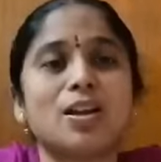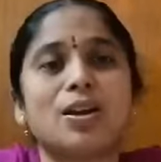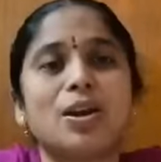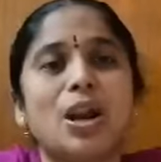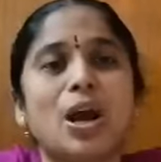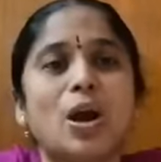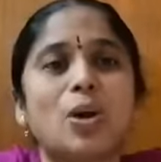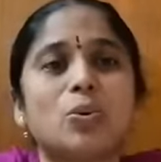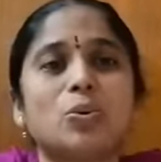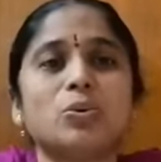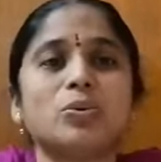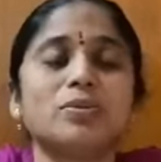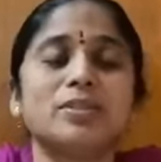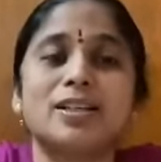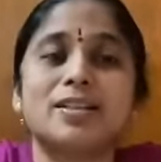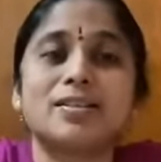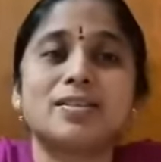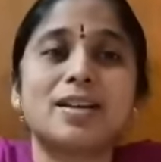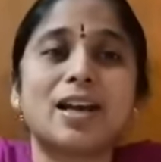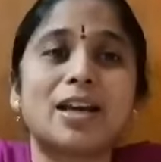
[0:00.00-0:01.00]
now
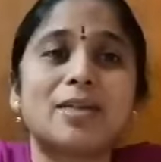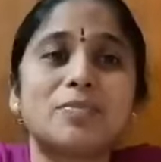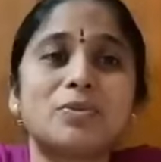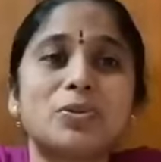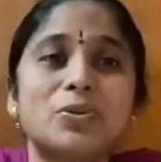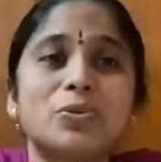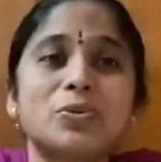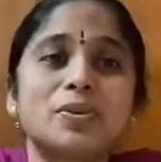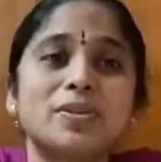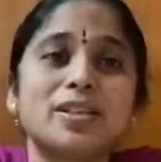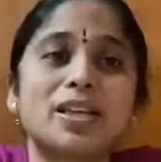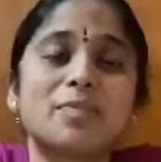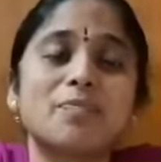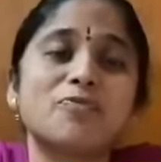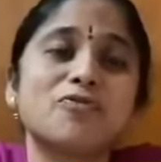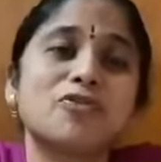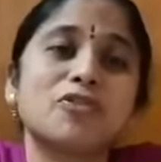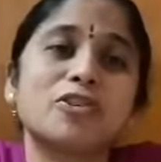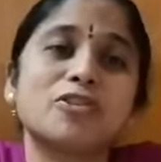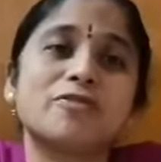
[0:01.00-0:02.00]
it's time to
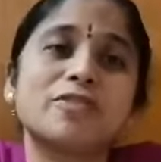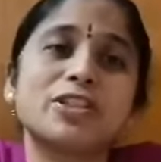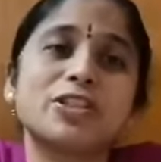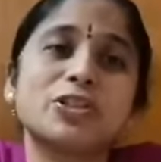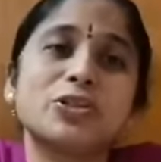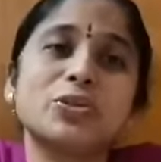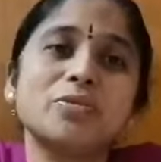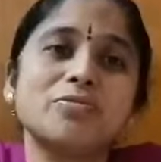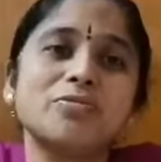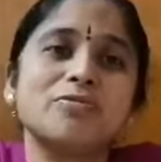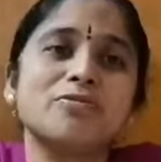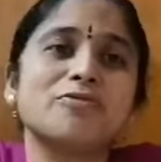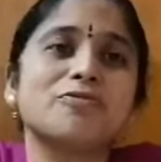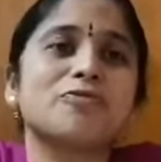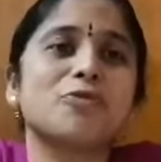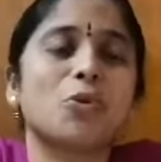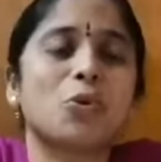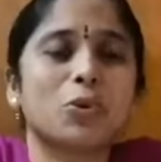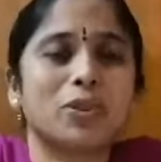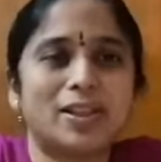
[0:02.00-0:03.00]
step forward to
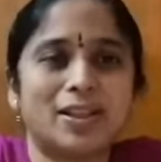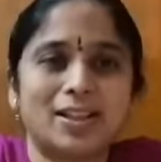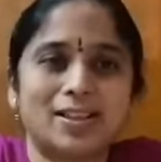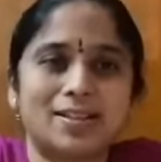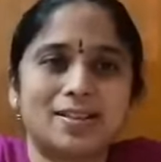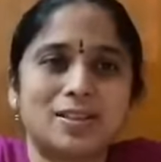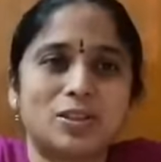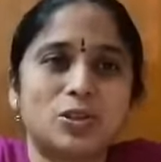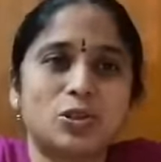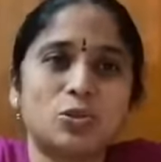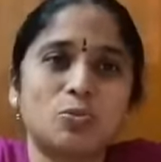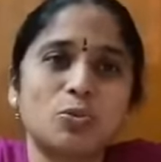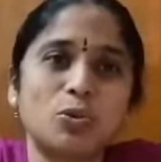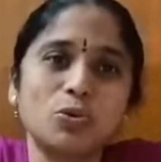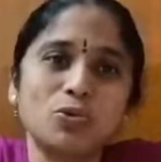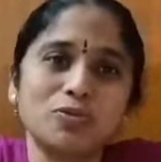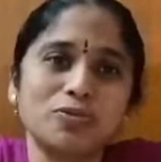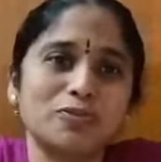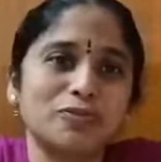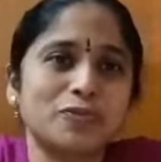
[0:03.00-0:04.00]
fourth lesson, to
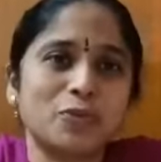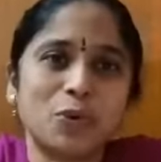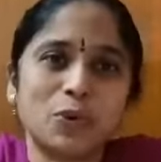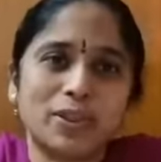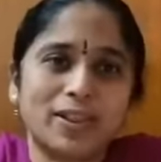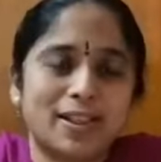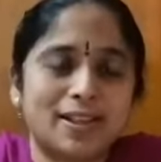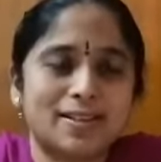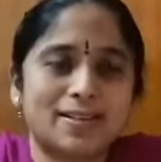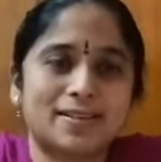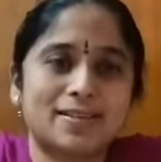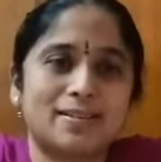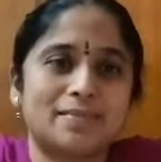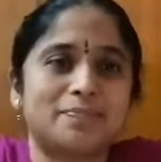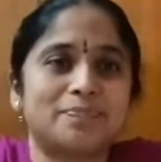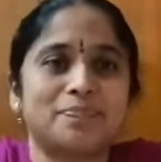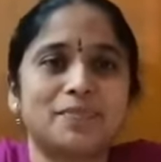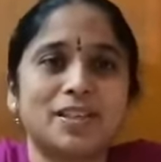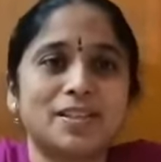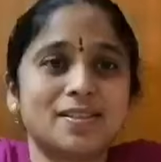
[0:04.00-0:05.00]
move fourth
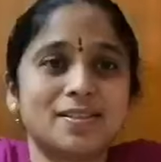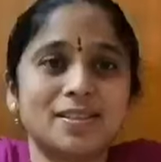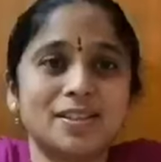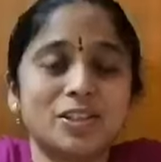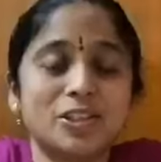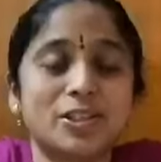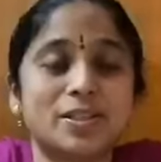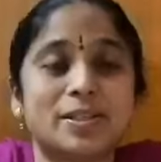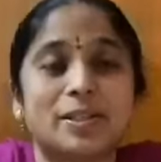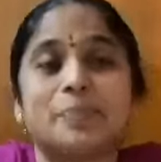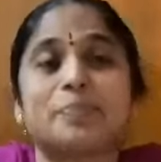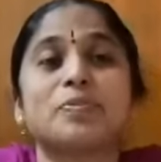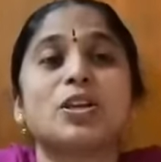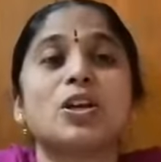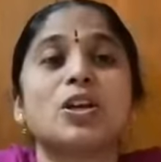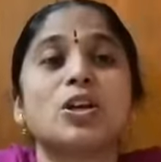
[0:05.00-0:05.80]
lesson, isn't it, children?